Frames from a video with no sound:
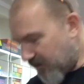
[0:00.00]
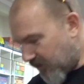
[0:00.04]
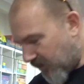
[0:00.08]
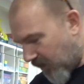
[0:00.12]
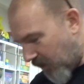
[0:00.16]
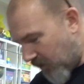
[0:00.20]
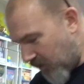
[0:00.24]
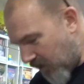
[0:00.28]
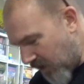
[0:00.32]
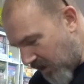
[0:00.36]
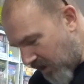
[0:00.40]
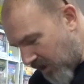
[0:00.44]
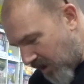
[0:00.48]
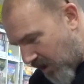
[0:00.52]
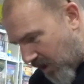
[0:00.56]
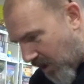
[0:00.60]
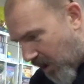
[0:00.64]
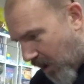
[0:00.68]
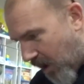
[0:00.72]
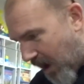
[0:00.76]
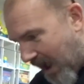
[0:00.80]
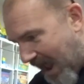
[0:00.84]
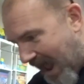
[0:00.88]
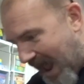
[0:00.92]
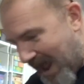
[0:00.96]
so
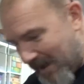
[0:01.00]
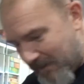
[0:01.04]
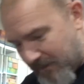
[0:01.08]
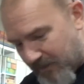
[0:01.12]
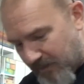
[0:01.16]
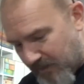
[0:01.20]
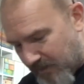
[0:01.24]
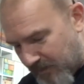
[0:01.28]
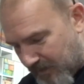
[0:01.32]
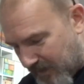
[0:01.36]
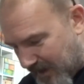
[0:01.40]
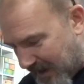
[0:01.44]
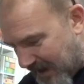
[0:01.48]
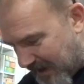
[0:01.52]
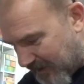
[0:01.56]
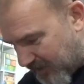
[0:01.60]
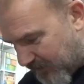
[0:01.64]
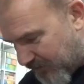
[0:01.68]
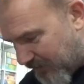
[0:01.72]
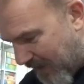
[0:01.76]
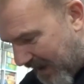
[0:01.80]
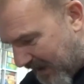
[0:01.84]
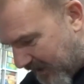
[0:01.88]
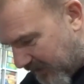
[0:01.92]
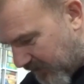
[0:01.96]
I am
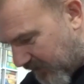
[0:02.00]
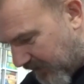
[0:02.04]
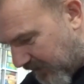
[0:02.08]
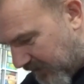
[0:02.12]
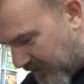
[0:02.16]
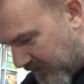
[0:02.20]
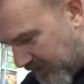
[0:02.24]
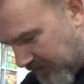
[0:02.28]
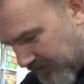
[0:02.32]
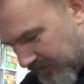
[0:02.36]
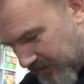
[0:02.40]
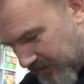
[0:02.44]
expecting